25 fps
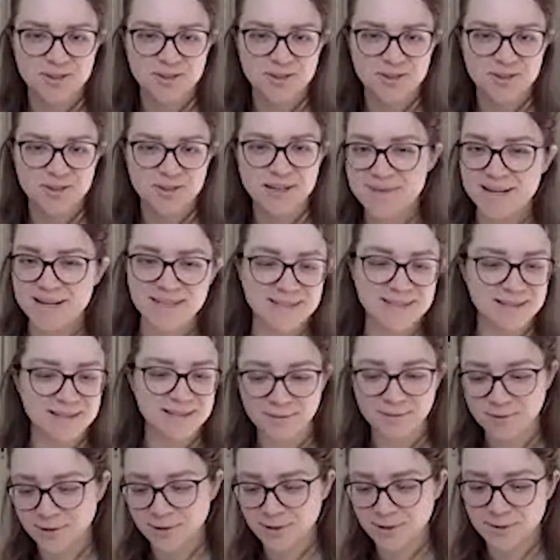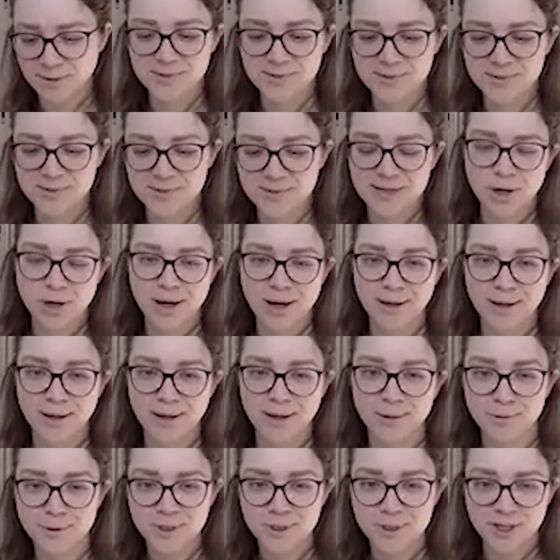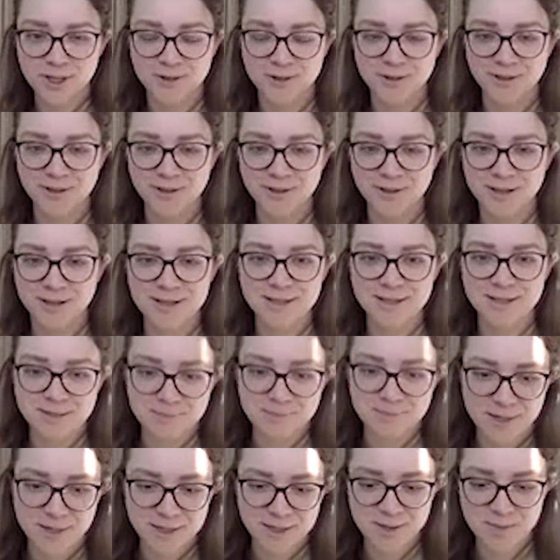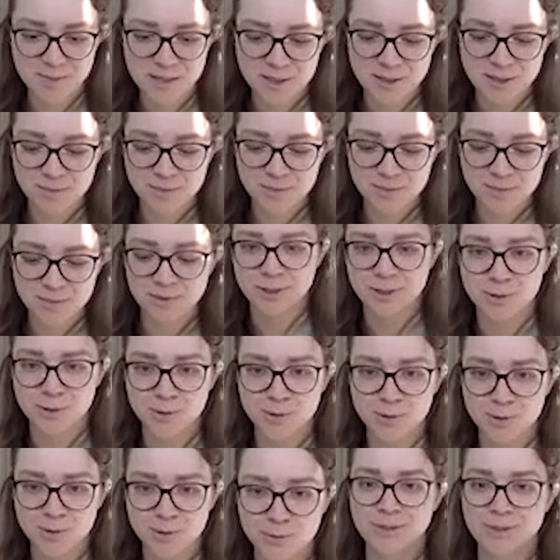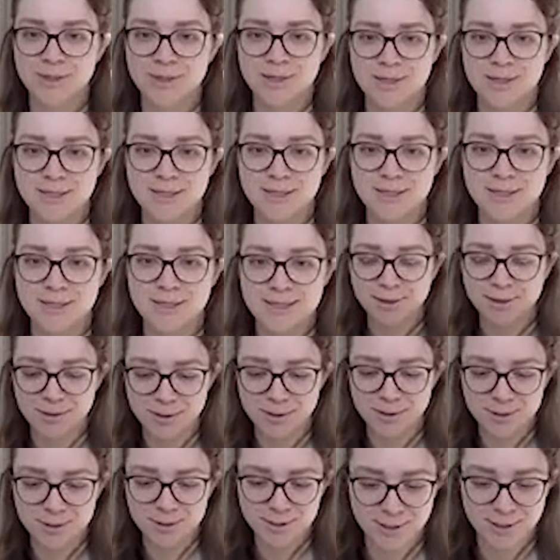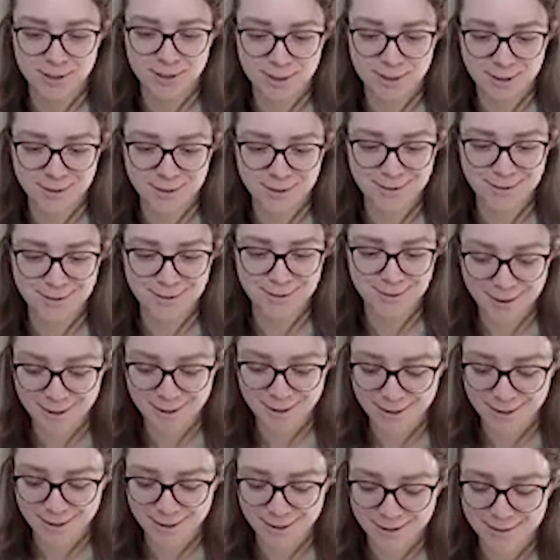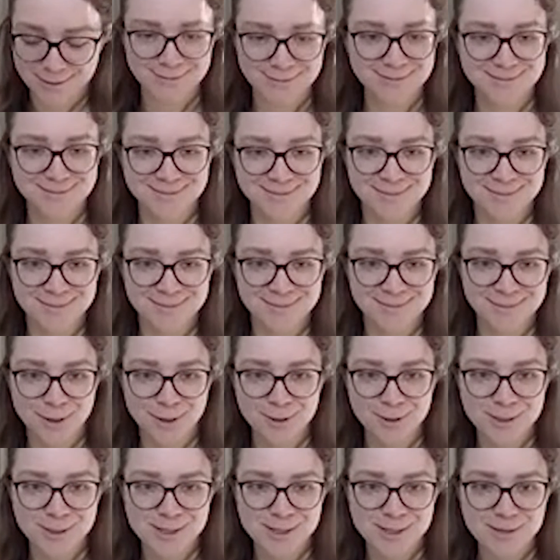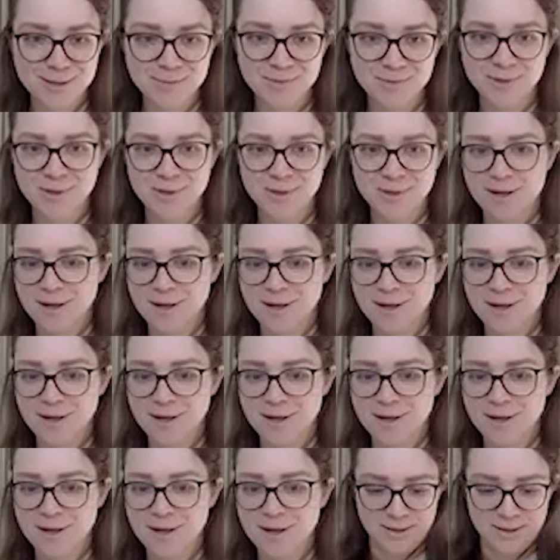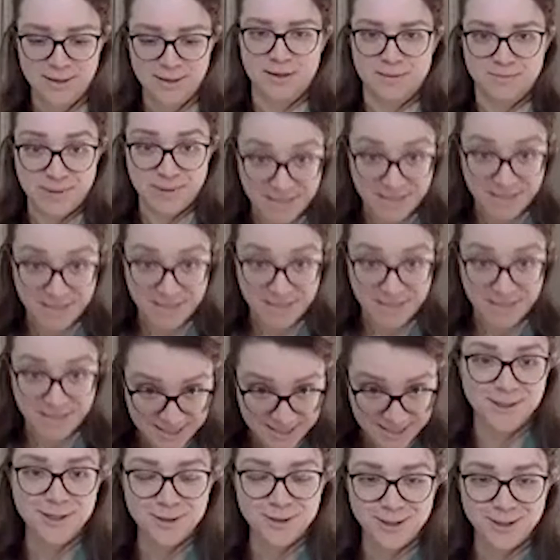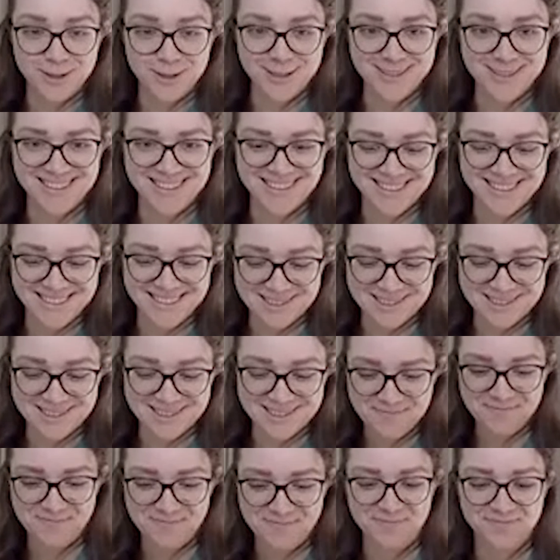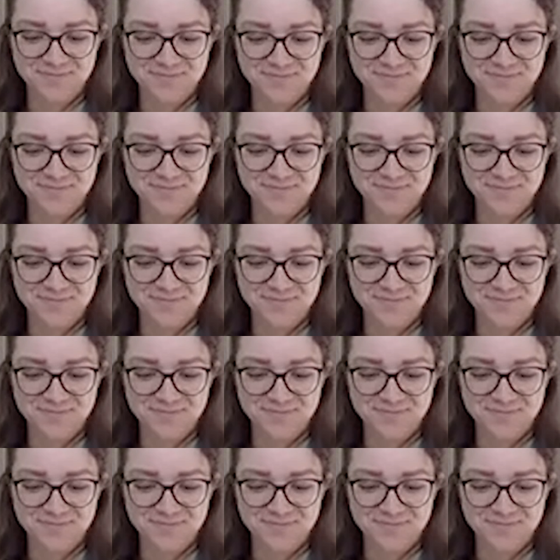is really mixing terms and trying to generalize as much as possible just to send across a concept, but it's a very tricky slide.